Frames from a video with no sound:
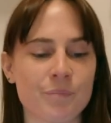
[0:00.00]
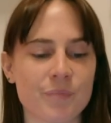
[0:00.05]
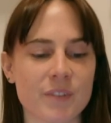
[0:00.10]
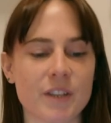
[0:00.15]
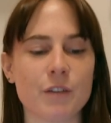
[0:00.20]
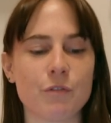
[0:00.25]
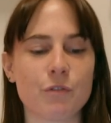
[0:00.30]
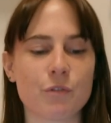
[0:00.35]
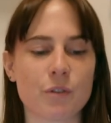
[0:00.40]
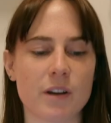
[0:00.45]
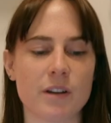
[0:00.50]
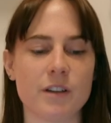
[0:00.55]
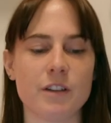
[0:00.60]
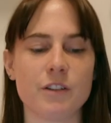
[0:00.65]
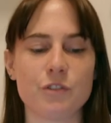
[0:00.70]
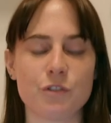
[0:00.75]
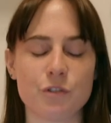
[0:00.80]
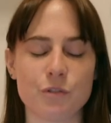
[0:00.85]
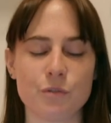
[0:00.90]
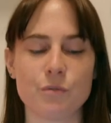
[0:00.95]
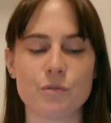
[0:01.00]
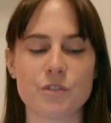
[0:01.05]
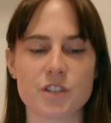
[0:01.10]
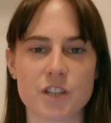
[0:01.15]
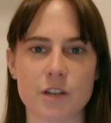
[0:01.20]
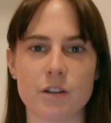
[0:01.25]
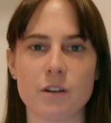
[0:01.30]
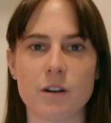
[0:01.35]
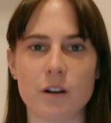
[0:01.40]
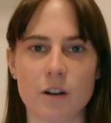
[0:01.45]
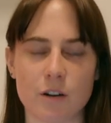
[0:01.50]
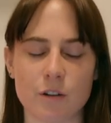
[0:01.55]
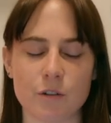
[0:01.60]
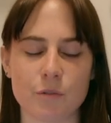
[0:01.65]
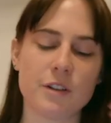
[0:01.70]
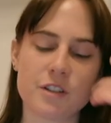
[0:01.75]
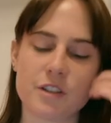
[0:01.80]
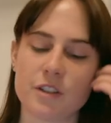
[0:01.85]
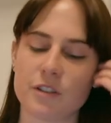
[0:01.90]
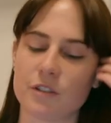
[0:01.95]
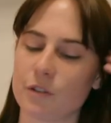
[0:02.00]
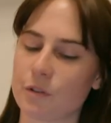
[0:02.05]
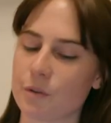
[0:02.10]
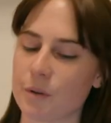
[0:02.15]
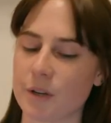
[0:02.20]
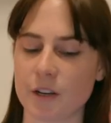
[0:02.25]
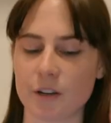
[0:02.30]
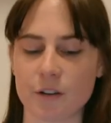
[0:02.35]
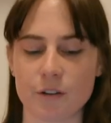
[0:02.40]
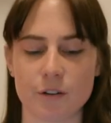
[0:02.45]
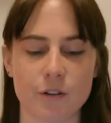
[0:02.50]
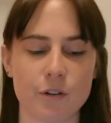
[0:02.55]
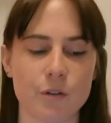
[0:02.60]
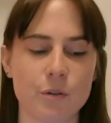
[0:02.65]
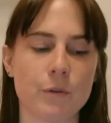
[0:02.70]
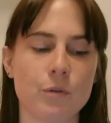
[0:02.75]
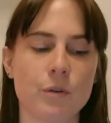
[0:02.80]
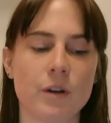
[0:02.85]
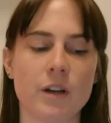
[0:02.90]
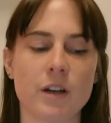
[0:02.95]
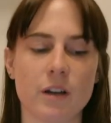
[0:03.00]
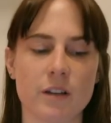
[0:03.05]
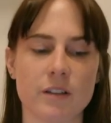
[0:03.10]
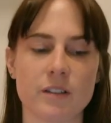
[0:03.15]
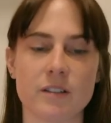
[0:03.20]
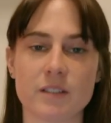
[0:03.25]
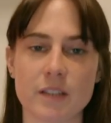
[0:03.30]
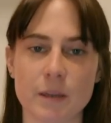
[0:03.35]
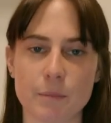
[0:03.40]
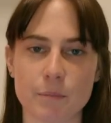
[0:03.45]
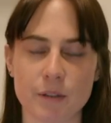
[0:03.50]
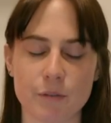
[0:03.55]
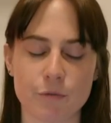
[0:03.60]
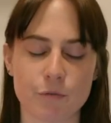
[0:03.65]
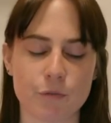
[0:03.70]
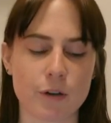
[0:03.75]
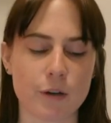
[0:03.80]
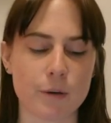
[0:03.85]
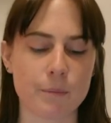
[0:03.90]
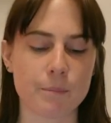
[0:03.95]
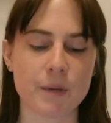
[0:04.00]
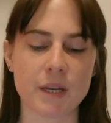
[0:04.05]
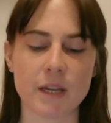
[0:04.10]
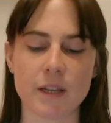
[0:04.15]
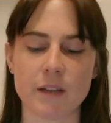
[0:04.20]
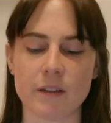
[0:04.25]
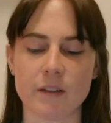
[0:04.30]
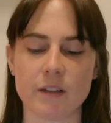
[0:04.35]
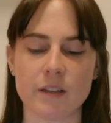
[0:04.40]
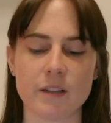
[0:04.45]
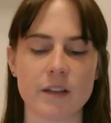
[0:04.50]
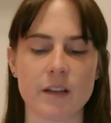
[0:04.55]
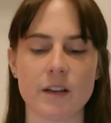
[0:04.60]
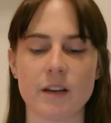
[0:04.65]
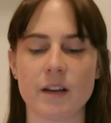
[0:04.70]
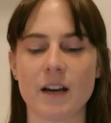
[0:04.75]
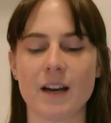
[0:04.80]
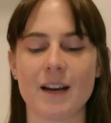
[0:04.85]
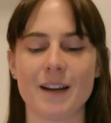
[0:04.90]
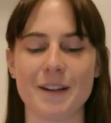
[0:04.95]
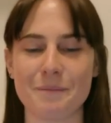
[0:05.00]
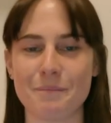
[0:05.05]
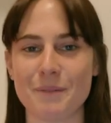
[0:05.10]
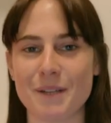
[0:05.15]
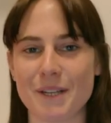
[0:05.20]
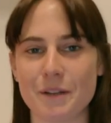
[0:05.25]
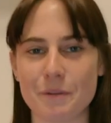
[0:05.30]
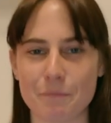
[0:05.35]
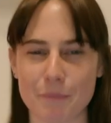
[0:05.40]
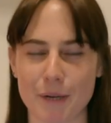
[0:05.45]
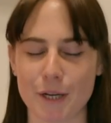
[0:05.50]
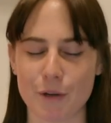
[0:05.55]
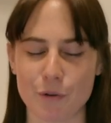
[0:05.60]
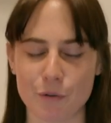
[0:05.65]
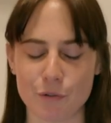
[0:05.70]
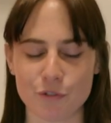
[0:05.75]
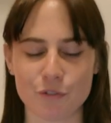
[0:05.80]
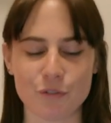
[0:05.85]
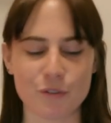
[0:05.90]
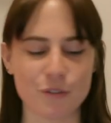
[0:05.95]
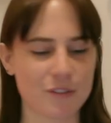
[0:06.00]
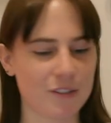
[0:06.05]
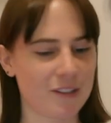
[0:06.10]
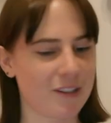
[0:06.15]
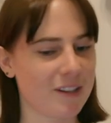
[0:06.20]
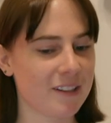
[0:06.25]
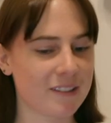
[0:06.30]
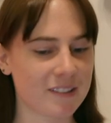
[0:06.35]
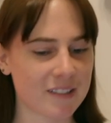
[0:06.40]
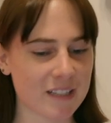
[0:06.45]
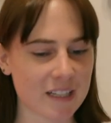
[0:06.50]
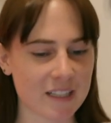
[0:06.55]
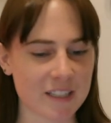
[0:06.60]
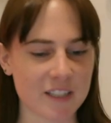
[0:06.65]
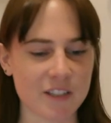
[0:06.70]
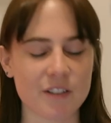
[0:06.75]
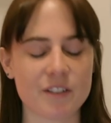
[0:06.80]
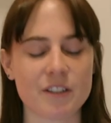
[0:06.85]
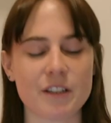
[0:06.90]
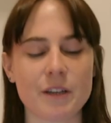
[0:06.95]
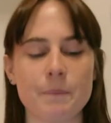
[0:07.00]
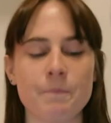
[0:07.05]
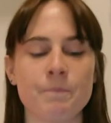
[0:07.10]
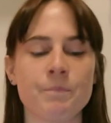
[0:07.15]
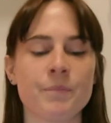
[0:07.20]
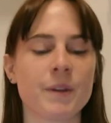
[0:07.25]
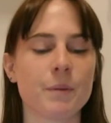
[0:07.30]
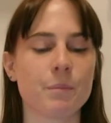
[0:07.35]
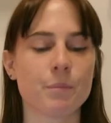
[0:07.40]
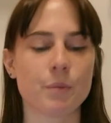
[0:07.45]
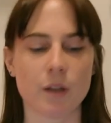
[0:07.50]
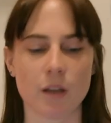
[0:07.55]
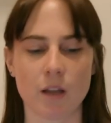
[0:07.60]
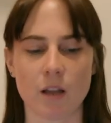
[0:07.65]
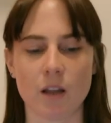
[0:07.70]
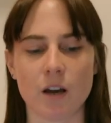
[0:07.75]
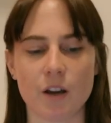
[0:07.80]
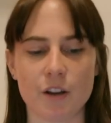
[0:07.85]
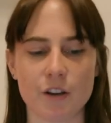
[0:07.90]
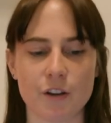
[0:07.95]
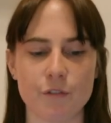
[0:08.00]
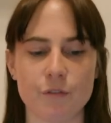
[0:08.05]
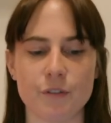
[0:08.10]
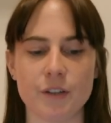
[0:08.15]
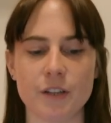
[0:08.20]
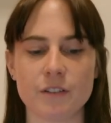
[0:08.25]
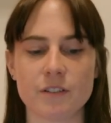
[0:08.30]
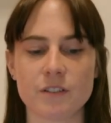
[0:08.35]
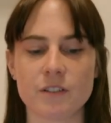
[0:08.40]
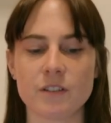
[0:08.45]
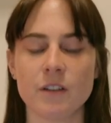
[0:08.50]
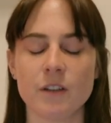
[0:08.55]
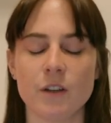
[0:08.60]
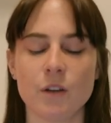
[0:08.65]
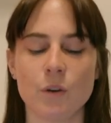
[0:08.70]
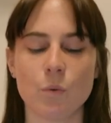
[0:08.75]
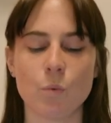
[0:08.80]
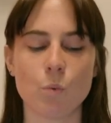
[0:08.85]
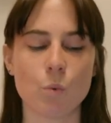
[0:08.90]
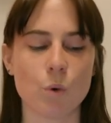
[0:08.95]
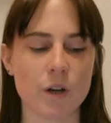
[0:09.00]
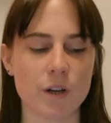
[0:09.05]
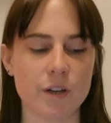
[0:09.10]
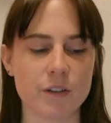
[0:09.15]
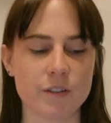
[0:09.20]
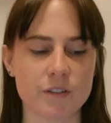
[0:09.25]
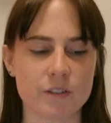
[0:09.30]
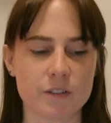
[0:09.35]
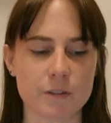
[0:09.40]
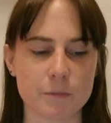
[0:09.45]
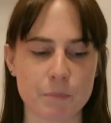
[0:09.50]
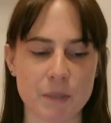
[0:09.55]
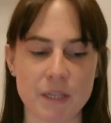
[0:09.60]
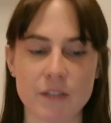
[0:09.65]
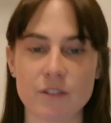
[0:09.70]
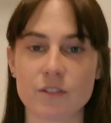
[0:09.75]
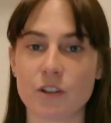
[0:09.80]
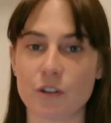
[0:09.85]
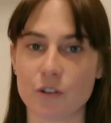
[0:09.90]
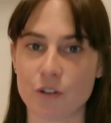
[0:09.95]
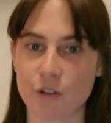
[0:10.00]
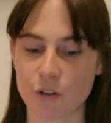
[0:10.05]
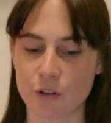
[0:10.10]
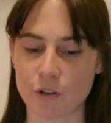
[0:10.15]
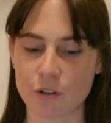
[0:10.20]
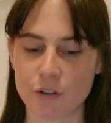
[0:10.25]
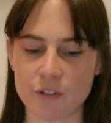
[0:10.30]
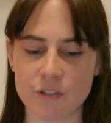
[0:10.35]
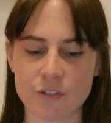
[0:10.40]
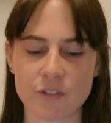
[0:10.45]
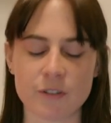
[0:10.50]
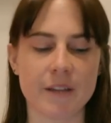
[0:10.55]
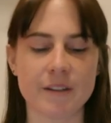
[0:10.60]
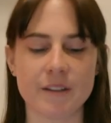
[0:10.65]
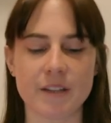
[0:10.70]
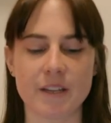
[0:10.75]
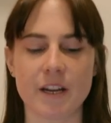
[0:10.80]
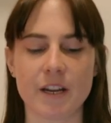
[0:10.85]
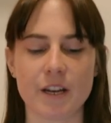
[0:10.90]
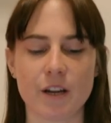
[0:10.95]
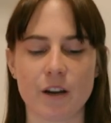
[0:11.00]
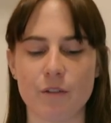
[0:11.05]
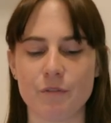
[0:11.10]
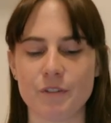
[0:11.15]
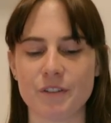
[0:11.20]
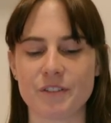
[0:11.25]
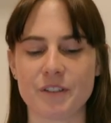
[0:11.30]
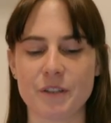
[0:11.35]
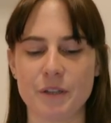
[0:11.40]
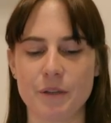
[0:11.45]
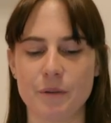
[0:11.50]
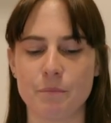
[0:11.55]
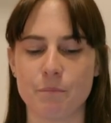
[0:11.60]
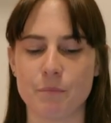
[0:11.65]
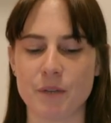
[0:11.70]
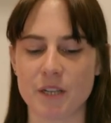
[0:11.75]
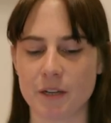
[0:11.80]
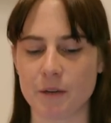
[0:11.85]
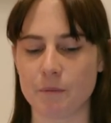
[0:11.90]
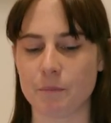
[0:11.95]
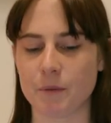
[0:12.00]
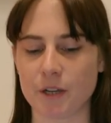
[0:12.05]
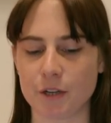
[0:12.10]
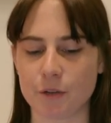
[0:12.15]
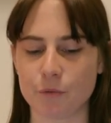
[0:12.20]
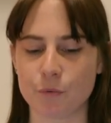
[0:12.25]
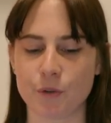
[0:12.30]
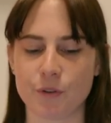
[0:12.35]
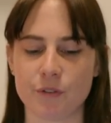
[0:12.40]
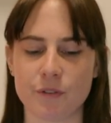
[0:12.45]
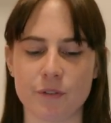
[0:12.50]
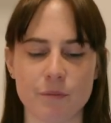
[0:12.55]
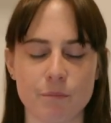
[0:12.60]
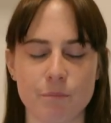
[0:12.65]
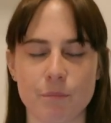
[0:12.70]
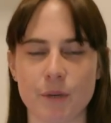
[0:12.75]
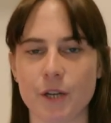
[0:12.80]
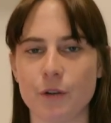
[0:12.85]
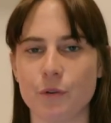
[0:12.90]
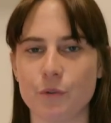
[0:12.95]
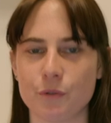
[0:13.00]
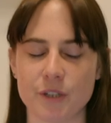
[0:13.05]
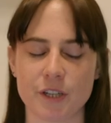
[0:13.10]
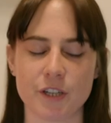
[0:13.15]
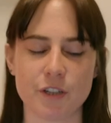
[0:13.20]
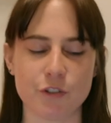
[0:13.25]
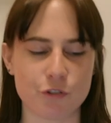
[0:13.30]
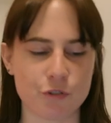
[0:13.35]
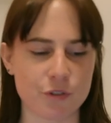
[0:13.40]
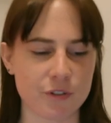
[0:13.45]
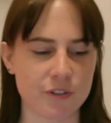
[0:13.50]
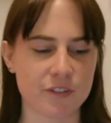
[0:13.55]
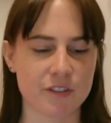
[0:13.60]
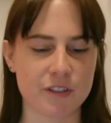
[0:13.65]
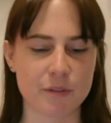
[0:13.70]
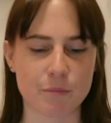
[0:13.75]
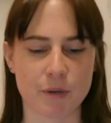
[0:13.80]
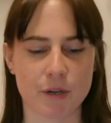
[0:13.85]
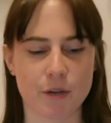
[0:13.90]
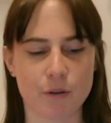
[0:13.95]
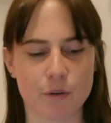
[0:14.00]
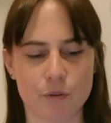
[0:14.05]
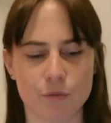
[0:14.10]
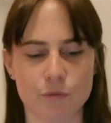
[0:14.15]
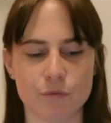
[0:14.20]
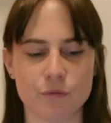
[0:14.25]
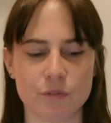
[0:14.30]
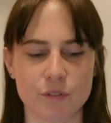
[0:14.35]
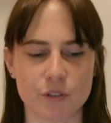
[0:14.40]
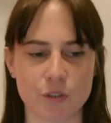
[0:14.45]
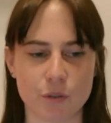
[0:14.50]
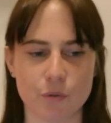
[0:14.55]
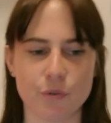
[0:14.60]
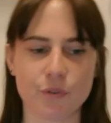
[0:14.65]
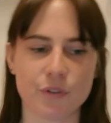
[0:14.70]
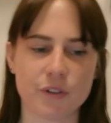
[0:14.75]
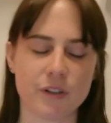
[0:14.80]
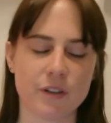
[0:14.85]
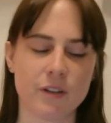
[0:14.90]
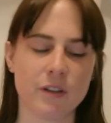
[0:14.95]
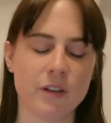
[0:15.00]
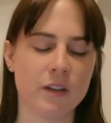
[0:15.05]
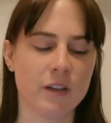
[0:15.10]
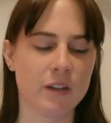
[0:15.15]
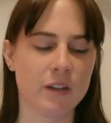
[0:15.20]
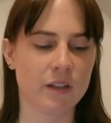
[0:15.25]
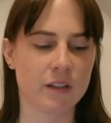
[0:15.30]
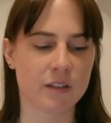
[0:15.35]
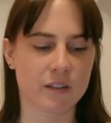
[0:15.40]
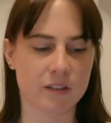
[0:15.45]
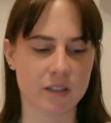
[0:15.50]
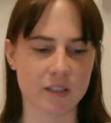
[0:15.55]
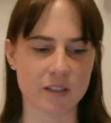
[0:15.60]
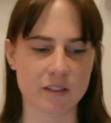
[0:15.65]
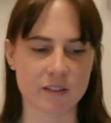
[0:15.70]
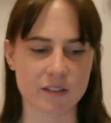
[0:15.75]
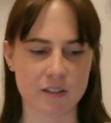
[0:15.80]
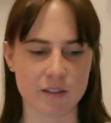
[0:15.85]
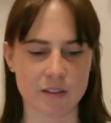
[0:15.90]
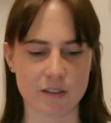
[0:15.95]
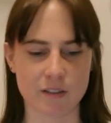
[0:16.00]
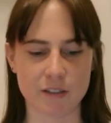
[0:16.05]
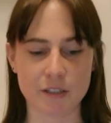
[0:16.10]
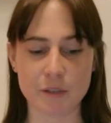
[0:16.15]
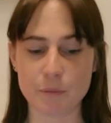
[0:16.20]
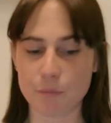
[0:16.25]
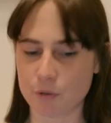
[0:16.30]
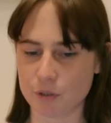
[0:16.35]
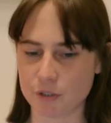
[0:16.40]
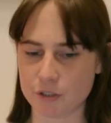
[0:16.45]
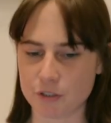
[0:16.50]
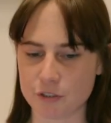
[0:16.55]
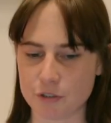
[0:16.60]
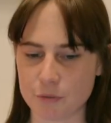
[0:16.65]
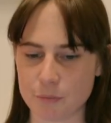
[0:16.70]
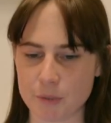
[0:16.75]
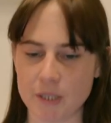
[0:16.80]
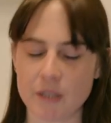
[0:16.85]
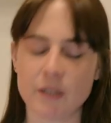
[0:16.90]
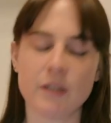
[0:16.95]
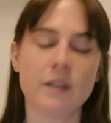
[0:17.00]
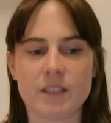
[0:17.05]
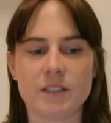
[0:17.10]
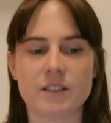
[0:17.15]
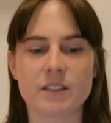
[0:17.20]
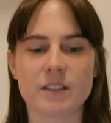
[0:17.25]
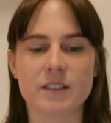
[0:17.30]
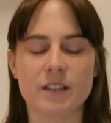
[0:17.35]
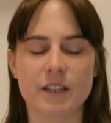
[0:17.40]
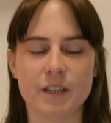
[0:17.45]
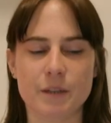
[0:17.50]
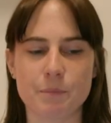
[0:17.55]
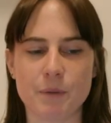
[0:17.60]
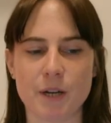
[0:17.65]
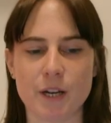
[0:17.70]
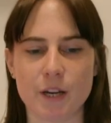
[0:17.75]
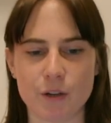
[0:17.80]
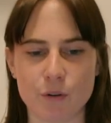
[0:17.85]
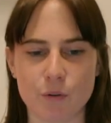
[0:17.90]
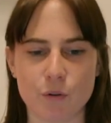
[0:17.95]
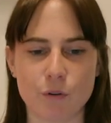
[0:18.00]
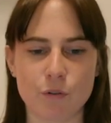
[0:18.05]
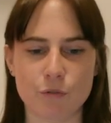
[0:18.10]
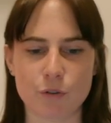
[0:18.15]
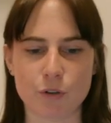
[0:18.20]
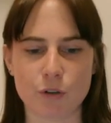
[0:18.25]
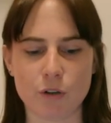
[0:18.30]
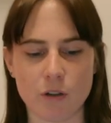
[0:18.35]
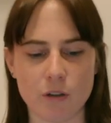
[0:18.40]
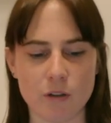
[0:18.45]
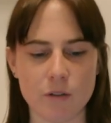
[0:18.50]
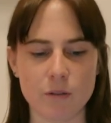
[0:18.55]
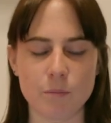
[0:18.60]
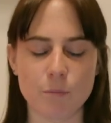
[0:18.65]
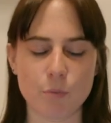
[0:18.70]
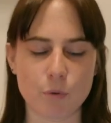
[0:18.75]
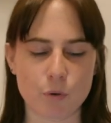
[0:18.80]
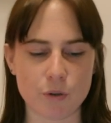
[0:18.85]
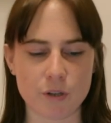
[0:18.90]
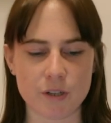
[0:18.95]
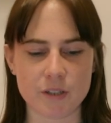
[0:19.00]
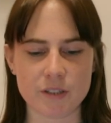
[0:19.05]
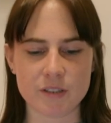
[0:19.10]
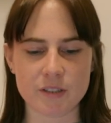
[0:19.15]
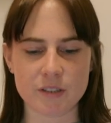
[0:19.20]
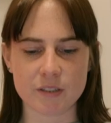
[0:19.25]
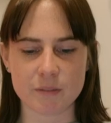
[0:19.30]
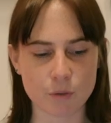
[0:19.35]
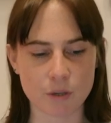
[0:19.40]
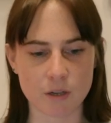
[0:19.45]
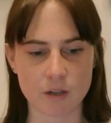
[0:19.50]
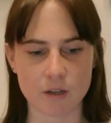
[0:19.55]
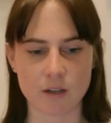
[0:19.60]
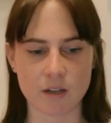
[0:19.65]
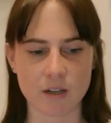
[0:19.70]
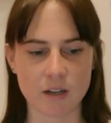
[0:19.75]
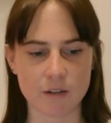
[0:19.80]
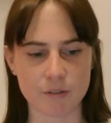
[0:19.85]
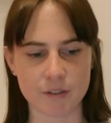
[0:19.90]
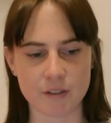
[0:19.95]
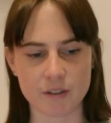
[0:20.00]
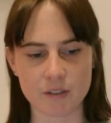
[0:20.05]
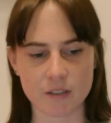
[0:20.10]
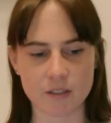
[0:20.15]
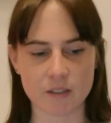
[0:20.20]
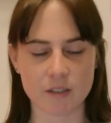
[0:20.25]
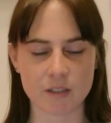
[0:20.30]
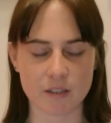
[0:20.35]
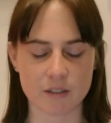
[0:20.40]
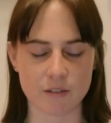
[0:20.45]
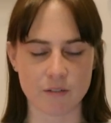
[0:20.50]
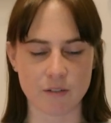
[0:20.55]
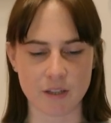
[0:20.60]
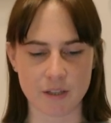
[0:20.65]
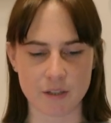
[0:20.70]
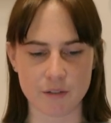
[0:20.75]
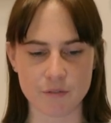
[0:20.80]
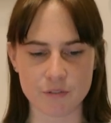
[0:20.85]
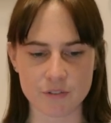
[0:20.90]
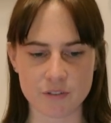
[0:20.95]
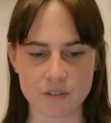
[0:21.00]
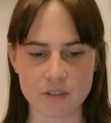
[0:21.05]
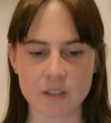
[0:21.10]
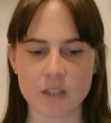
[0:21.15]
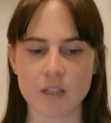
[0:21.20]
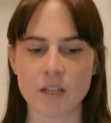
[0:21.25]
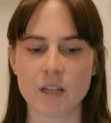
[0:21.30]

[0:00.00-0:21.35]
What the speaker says: give credit to Jenna Hong. She's a creator who I got this template from, and then I made it my own, so it's not exactly the same, but a lot of it was based on hers, and then I obviously made it mine with my own interest and my own goals and things that are important to me. This is like my overall board where everything kind of lives.